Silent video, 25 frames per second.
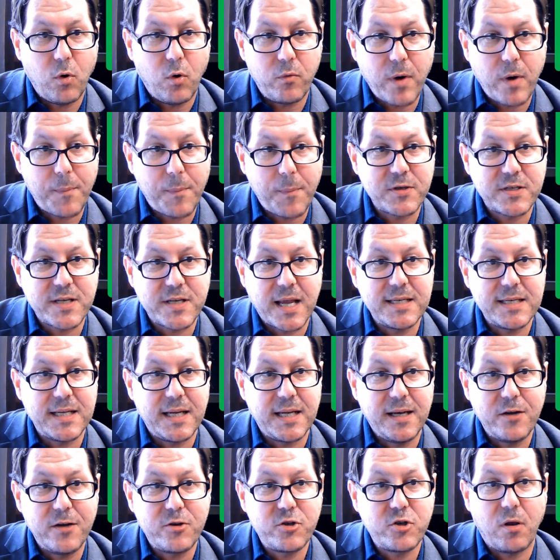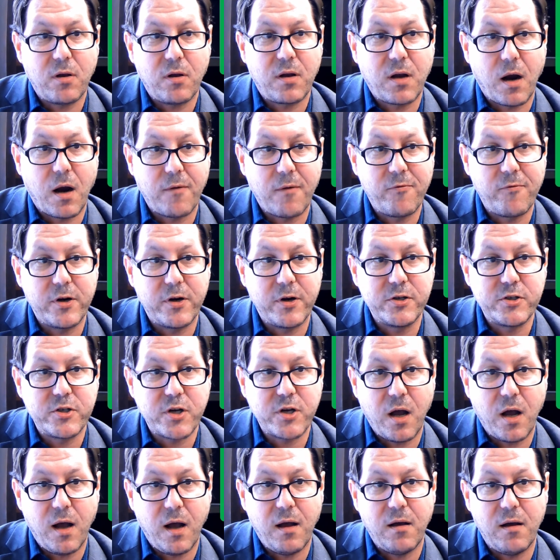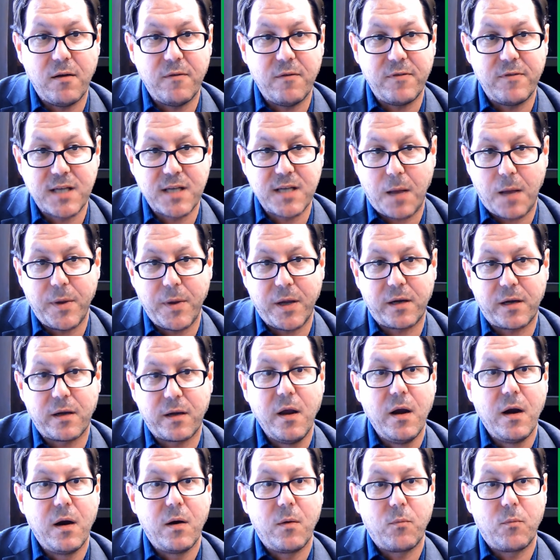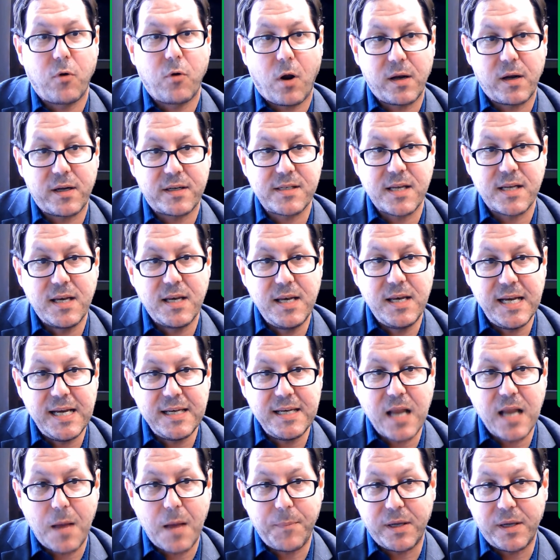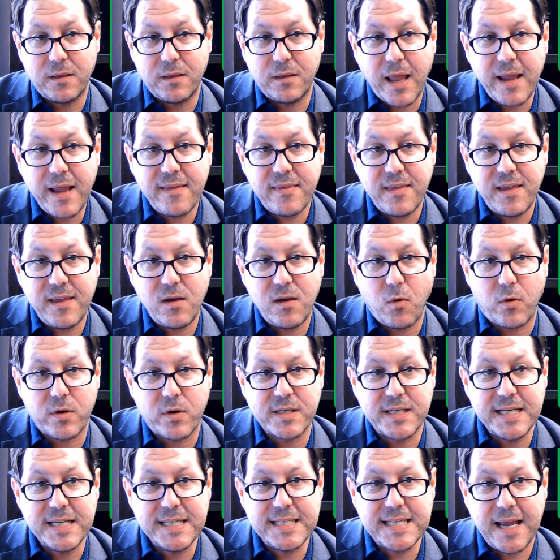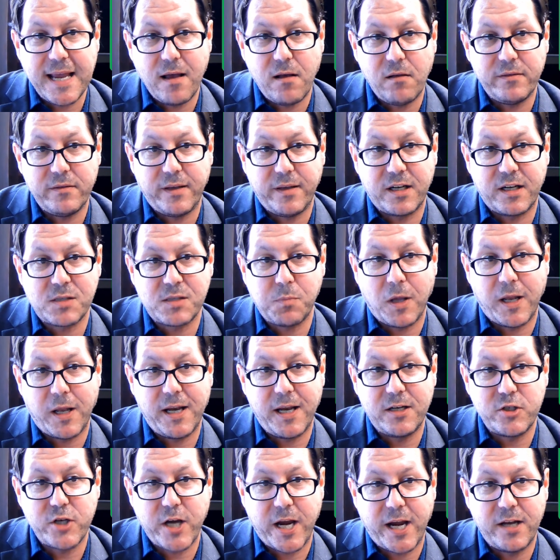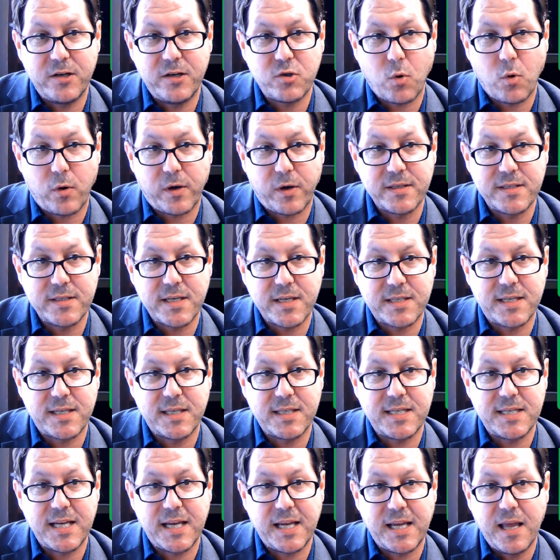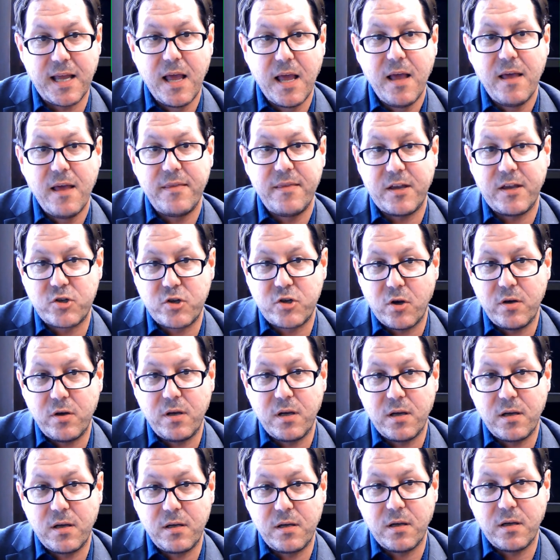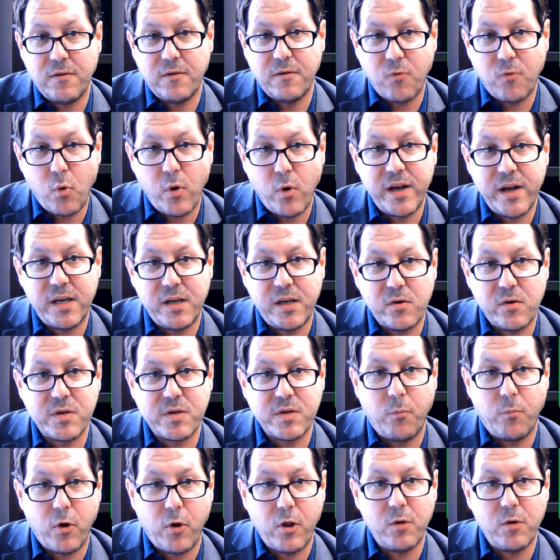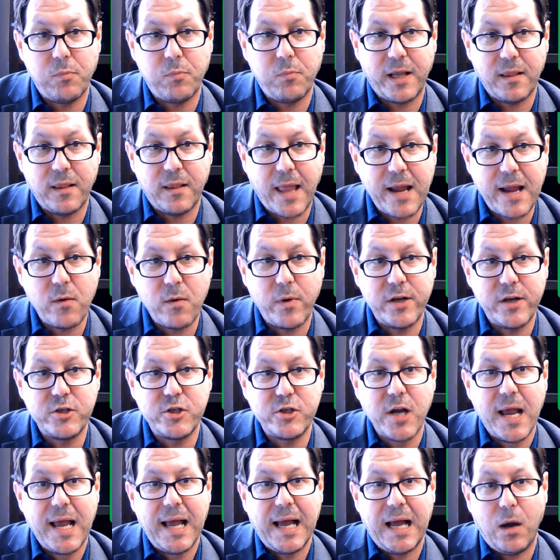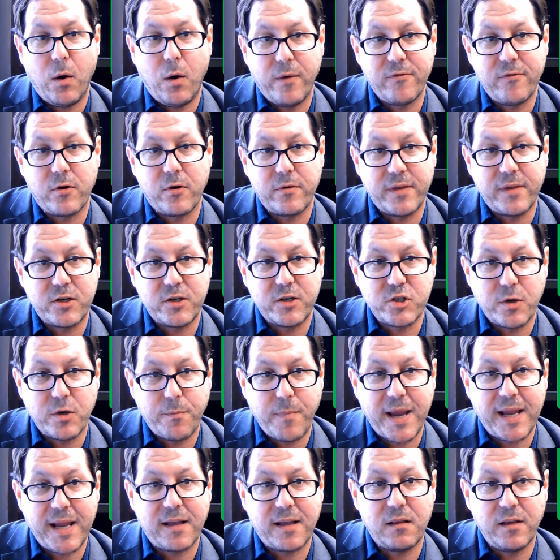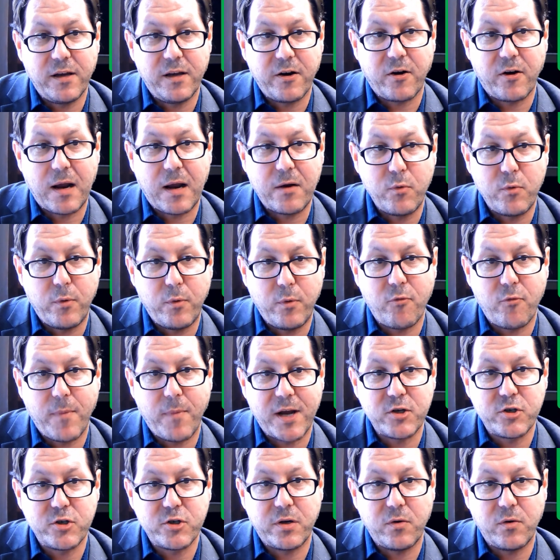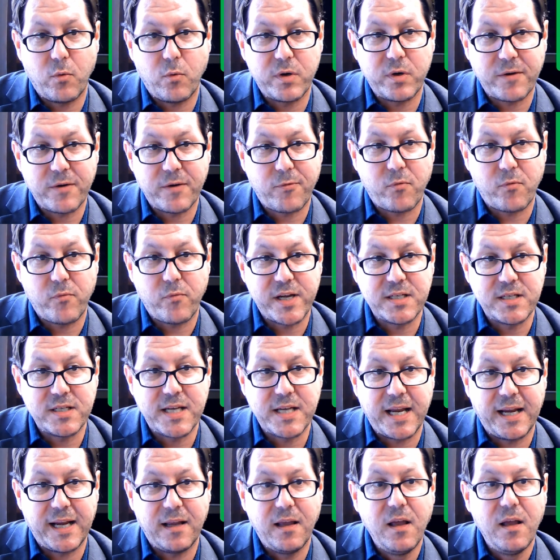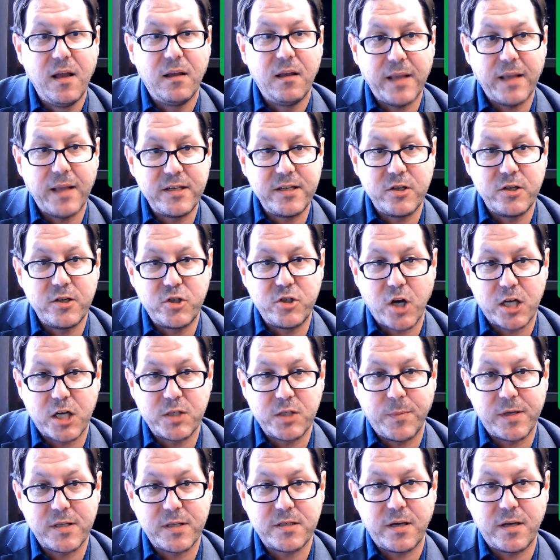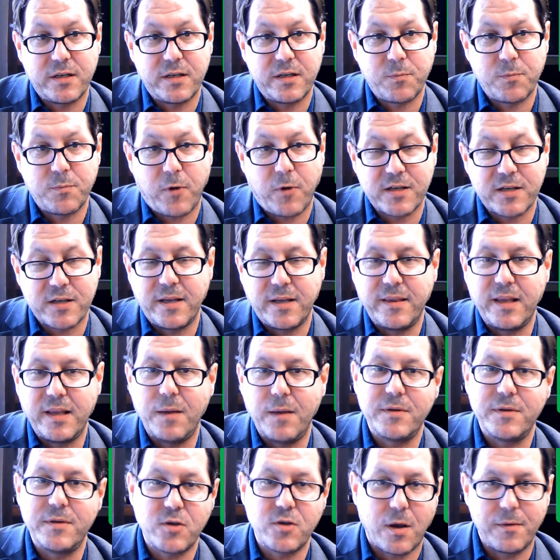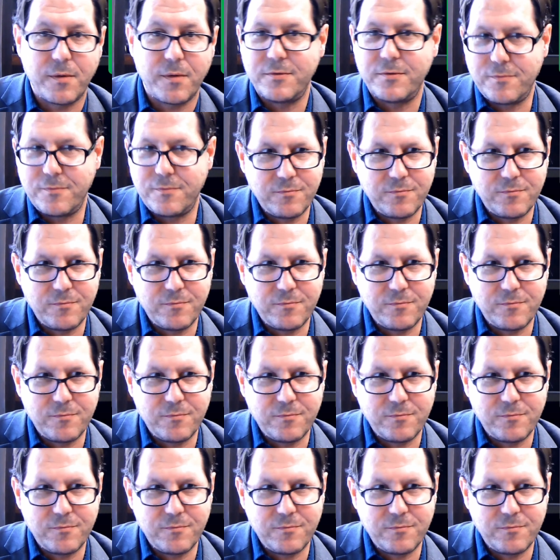represent initial coverage of a topic. Products need not be lengthy or detailed in explaining change or consistency. They should avoid using boilerplate language. However, they should make clear how new information or different reasoning led to judgments expressed in them. And so